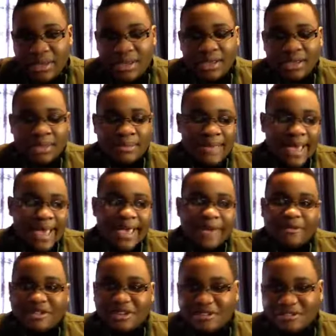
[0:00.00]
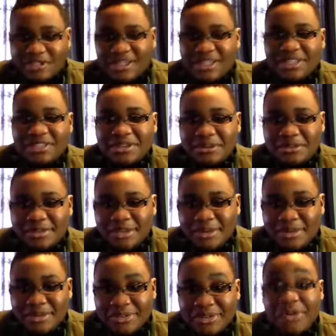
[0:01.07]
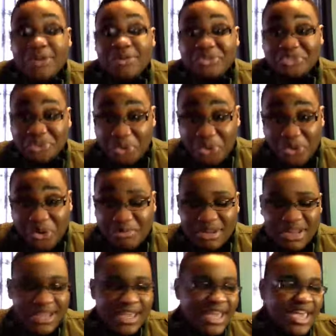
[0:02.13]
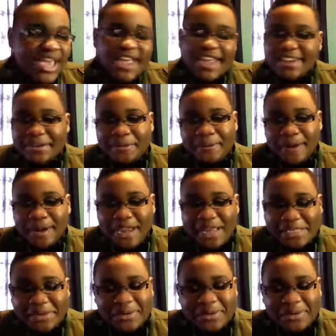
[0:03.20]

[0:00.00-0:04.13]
Um, I had went off to the East Coast to go to go to school, but it didn't work out.